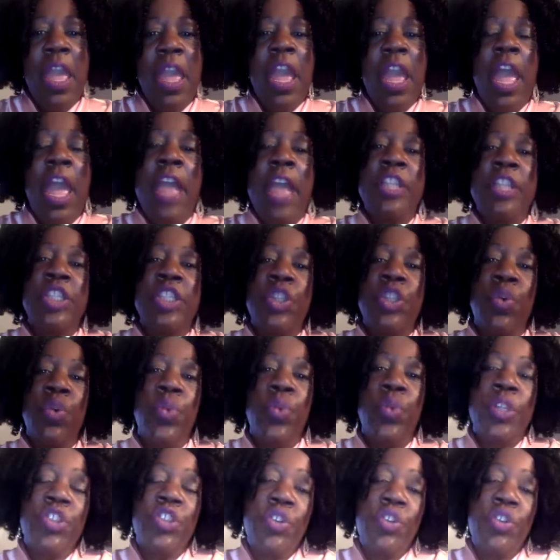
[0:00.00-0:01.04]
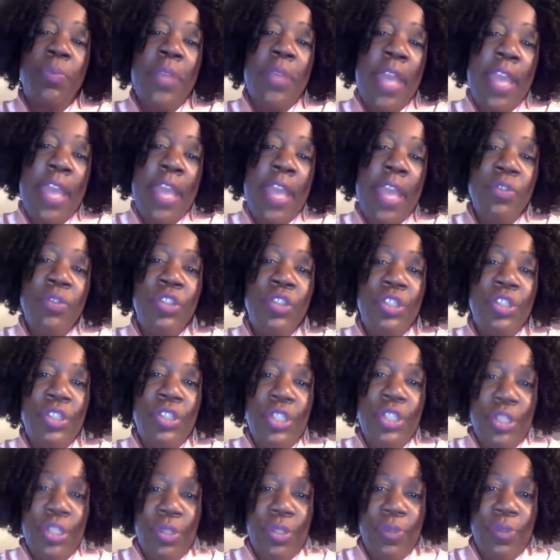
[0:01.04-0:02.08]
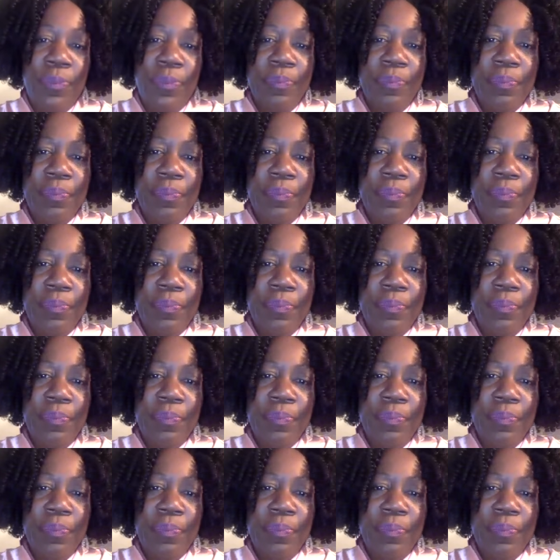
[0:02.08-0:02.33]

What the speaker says: And so what you'll be able to do